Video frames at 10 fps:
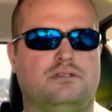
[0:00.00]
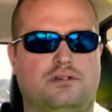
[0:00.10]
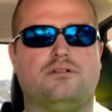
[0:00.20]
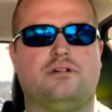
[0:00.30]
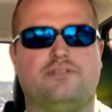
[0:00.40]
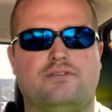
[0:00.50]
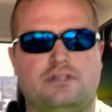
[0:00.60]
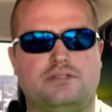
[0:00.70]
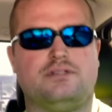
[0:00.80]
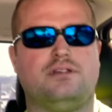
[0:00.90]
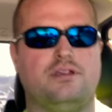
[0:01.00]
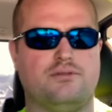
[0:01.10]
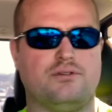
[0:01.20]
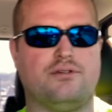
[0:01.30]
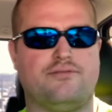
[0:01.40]
You're going to eventually either
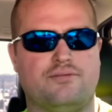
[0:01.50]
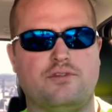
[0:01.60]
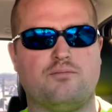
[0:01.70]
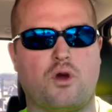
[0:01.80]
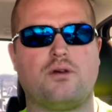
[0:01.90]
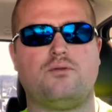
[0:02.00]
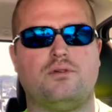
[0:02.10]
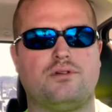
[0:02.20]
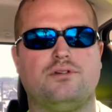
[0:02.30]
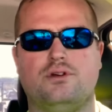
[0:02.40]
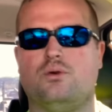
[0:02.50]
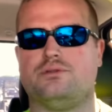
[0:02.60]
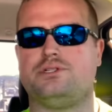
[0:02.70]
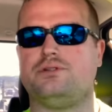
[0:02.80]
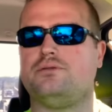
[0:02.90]
you broke one, are you going
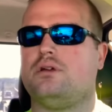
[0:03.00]
to?